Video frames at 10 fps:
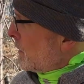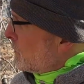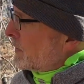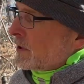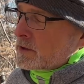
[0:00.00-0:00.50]

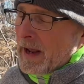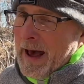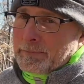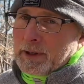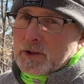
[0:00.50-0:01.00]
When you're
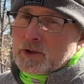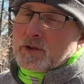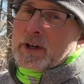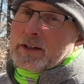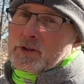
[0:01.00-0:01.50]
tapping your
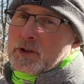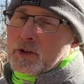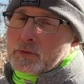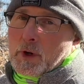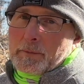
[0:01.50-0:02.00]
trees, you
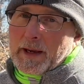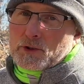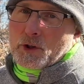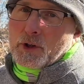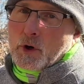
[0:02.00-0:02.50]
just want to make
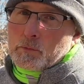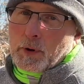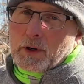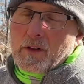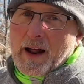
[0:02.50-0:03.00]
sure you don't
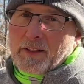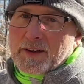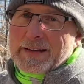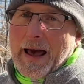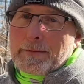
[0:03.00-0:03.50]
put a lot of the
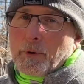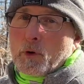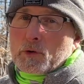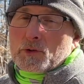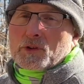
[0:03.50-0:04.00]
tap
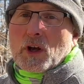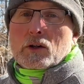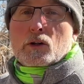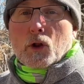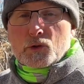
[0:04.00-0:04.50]
holes
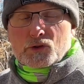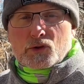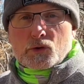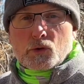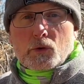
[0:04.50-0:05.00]
close
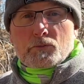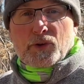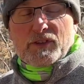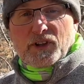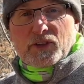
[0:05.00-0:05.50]
to
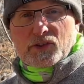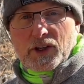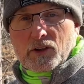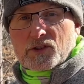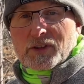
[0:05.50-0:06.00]
previous
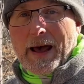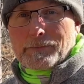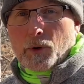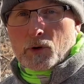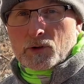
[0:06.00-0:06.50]
year's
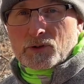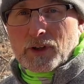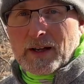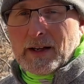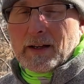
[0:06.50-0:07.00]
tap holes,
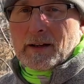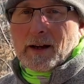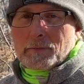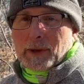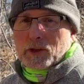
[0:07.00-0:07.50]

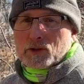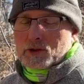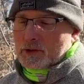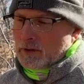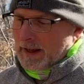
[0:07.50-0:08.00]
uh,
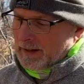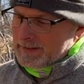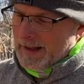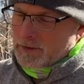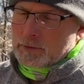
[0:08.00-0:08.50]
because you get a
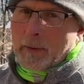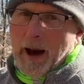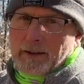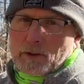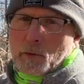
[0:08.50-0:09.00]
dead
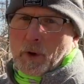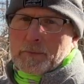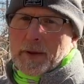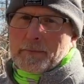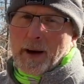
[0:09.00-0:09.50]
spot. You want to
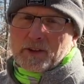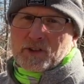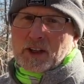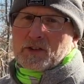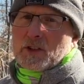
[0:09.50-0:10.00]
be about
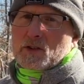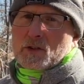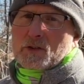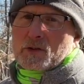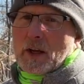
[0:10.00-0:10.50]
six
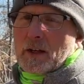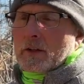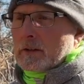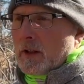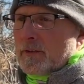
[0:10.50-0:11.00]
inches
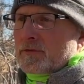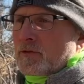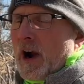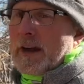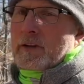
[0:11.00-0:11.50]
left,
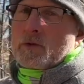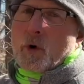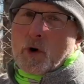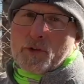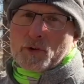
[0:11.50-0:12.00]
right,
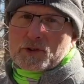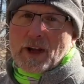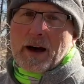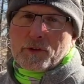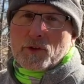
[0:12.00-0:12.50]
north, or
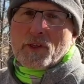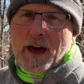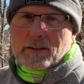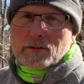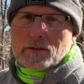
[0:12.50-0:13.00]
south of
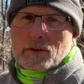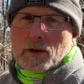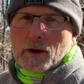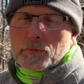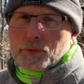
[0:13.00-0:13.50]
that
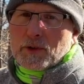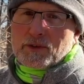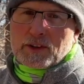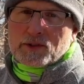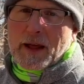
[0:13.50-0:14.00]
uh,
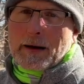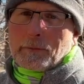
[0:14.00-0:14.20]
previous tap